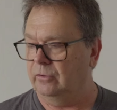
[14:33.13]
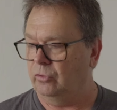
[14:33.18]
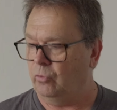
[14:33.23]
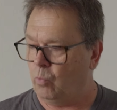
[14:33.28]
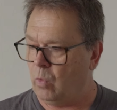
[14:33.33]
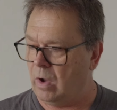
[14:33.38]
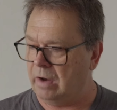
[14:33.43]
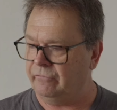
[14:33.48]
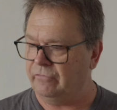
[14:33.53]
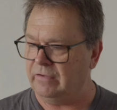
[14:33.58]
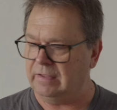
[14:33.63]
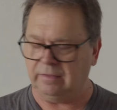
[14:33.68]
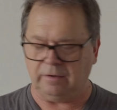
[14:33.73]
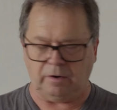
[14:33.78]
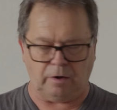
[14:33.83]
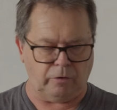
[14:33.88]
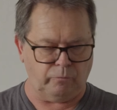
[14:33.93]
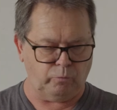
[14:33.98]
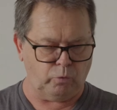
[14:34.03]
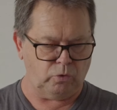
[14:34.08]
The one thing that
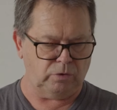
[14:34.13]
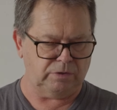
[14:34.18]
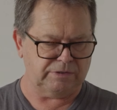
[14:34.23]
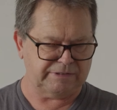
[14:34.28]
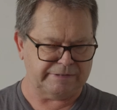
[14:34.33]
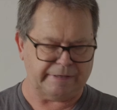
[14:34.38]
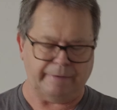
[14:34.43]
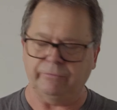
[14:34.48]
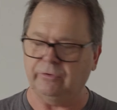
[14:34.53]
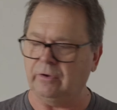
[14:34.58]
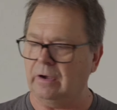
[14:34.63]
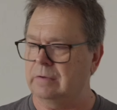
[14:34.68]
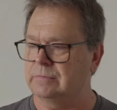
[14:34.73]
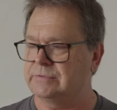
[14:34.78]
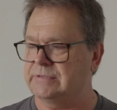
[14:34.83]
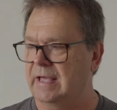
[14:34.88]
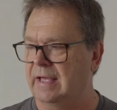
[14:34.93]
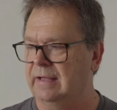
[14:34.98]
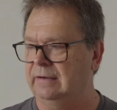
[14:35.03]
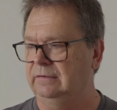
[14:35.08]
I would
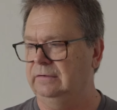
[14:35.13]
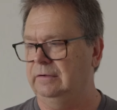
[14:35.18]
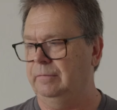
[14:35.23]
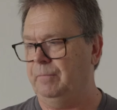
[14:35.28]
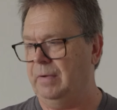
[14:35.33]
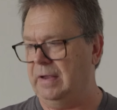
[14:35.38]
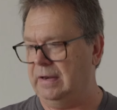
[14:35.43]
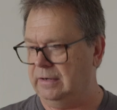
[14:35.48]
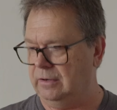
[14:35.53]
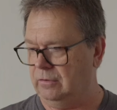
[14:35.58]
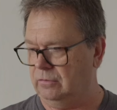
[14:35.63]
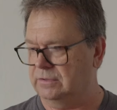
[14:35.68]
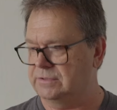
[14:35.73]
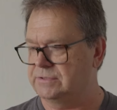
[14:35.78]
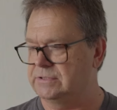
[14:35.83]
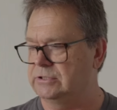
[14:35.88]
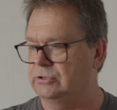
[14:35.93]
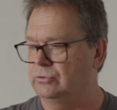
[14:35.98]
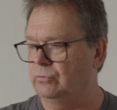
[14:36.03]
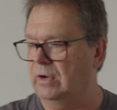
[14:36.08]
sometimes add, depending on the
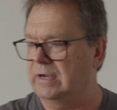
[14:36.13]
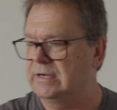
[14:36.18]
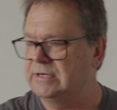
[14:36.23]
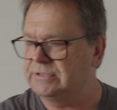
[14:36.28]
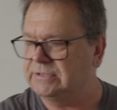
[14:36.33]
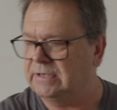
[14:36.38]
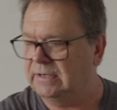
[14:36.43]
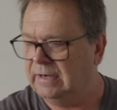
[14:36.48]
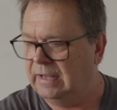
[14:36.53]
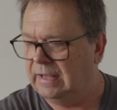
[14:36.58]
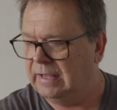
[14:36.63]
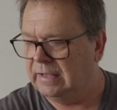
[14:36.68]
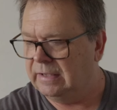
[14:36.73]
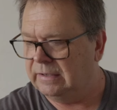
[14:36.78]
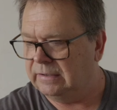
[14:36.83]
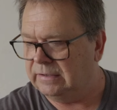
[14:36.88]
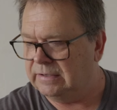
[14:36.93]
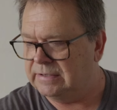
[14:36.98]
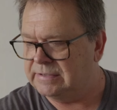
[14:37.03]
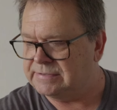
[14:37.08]
situation,
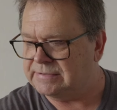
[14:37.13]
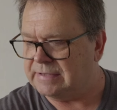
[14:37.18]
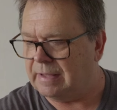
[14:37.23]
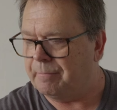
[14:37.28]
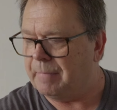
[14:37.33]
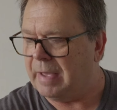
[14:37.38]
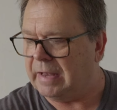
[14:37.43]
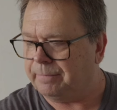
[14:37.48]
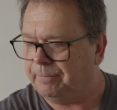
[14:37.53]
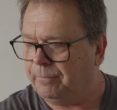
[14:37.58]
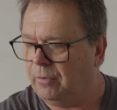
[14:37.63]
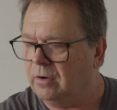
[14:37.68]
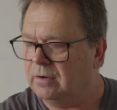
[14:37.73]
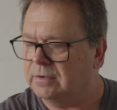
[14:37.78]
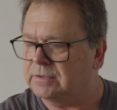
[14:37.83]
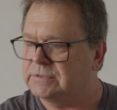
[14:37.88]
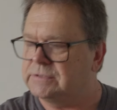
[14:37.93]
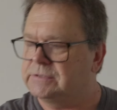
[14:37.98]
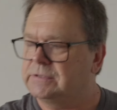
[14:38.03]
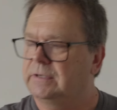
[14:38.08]
is a matte
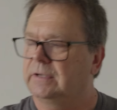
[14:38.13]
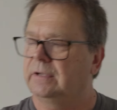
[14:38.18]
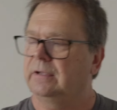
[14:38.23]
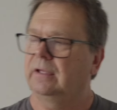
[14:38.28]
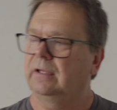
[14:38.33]
box.